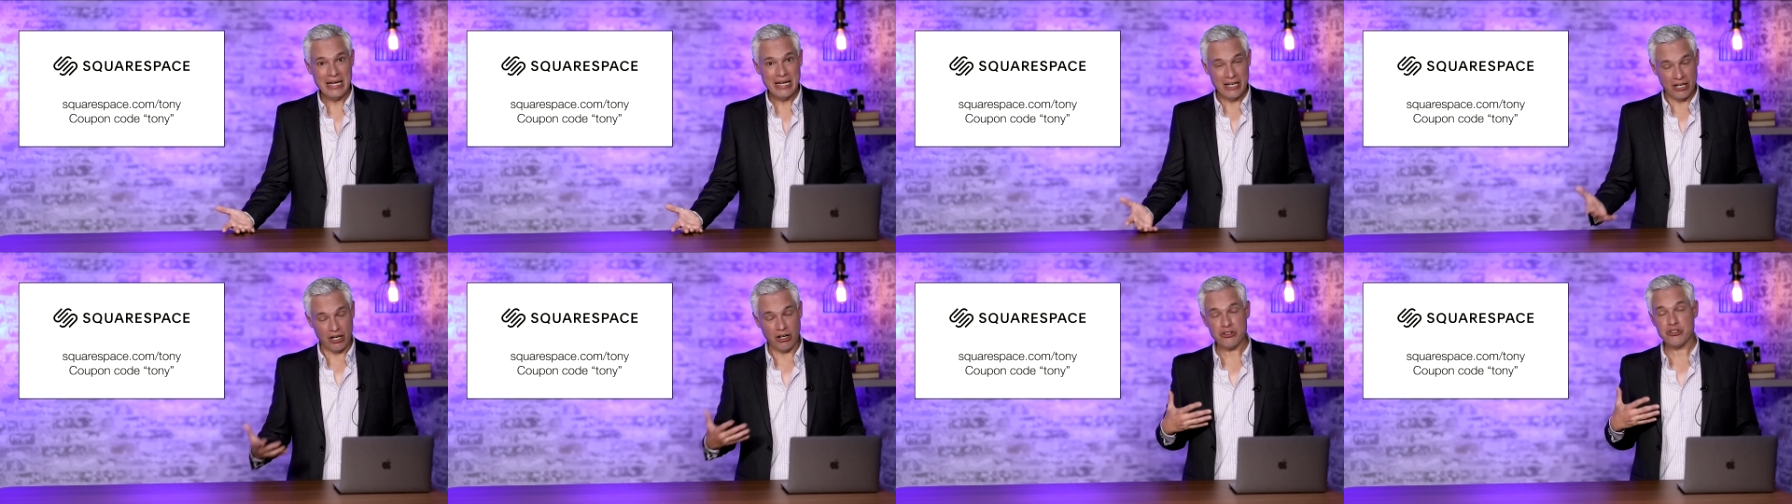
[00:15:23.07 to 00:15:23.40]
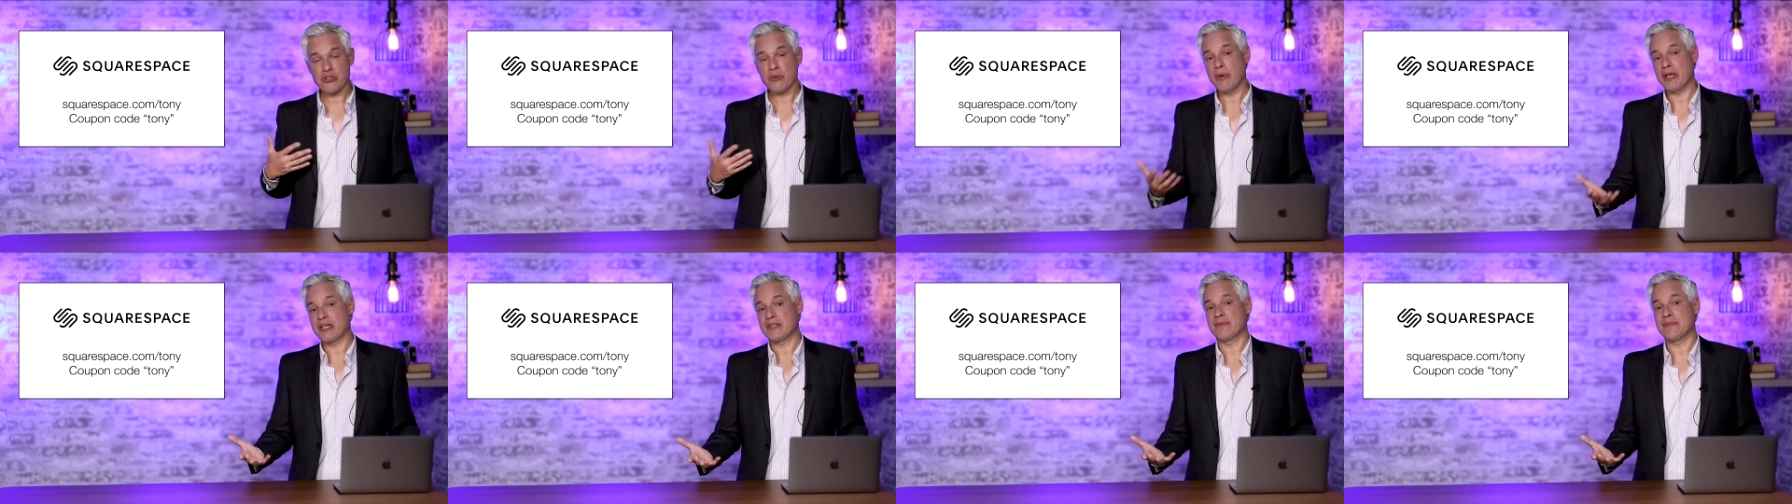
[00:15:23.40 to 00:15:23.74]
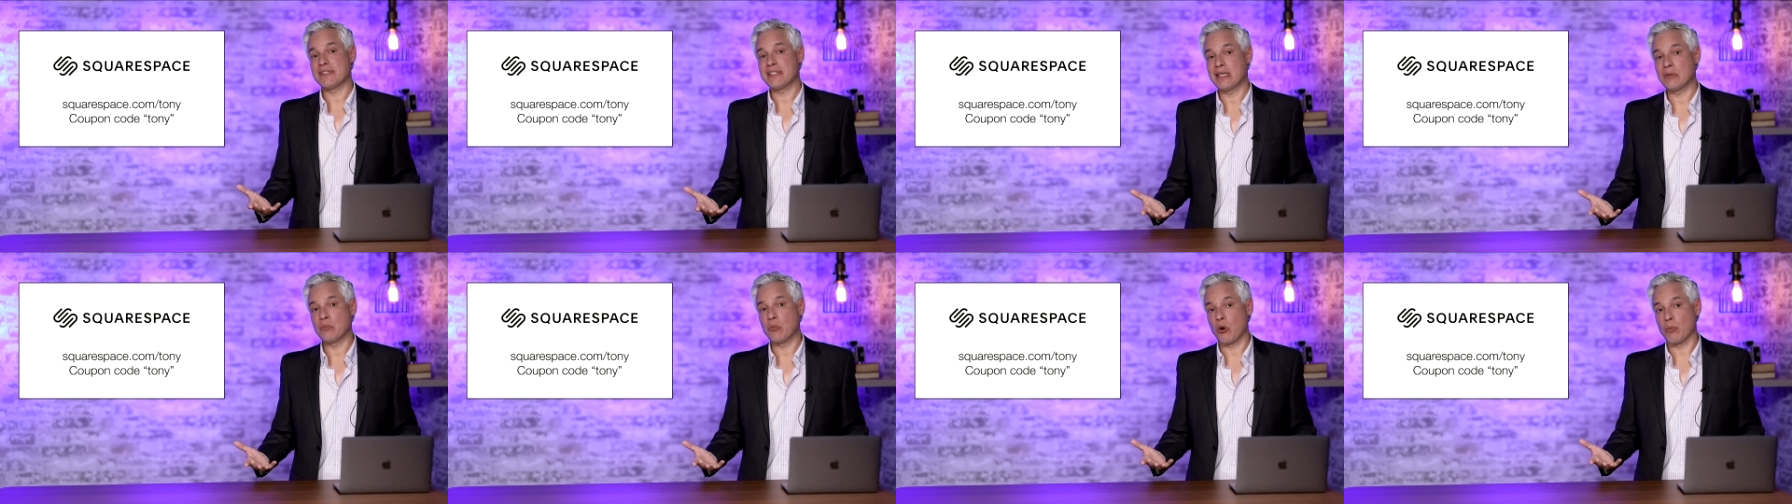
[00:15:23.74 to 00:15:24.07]
It also makes me
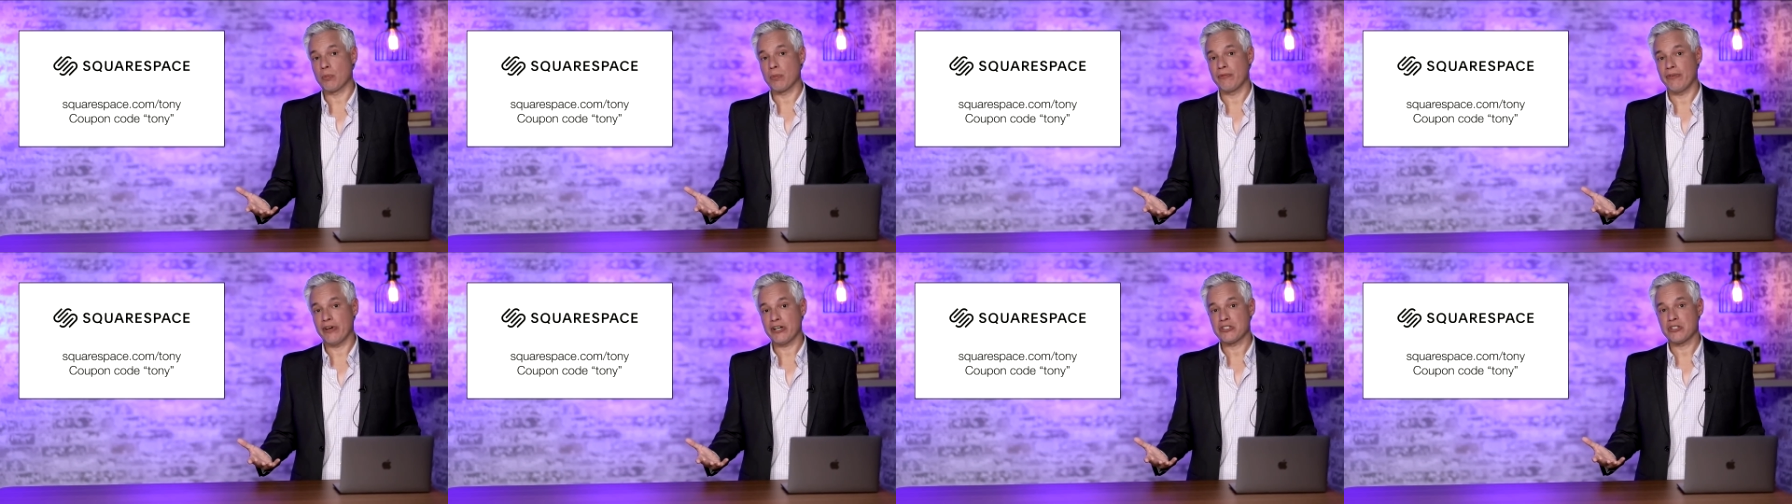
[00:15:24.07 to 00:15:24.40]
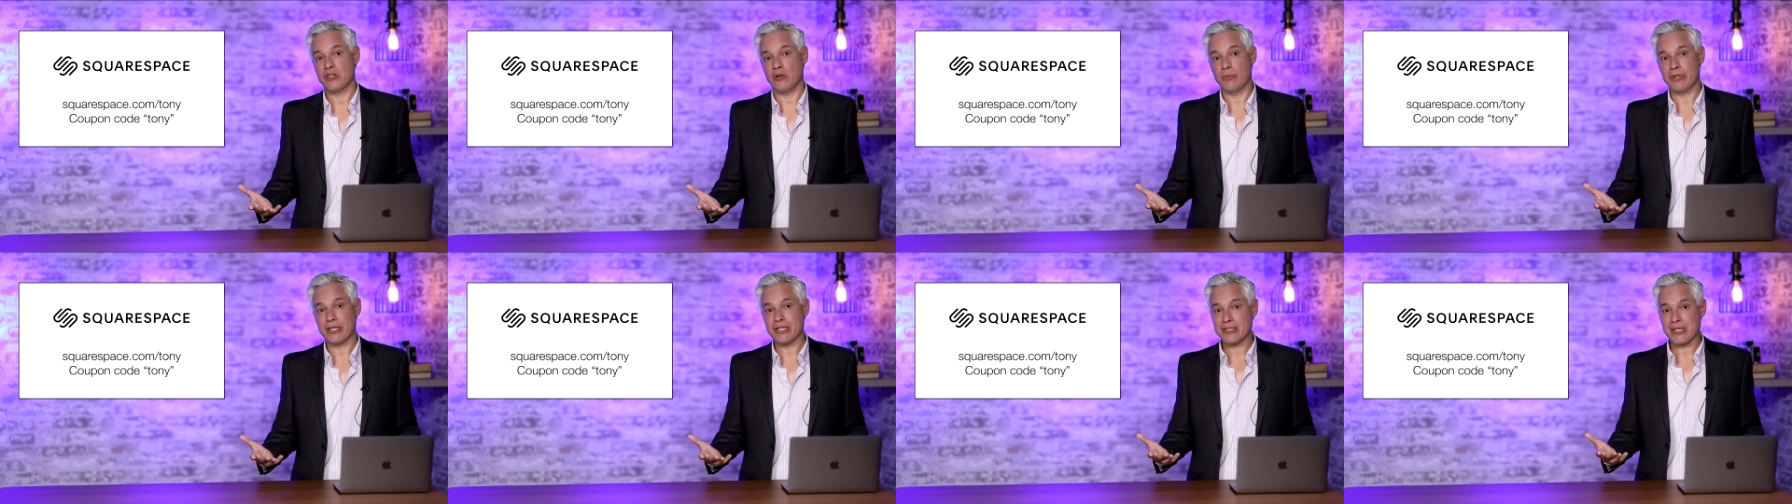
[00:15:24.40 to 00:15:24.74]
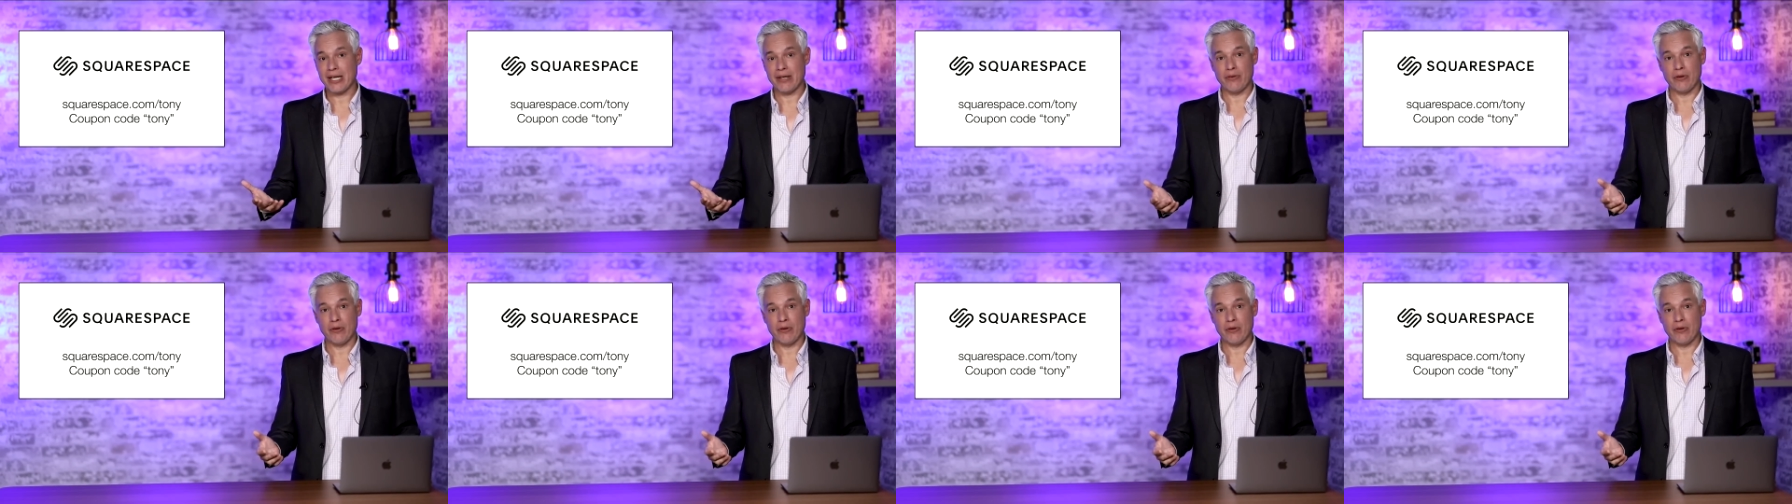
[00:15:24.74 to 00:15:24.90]
seem more professional because I have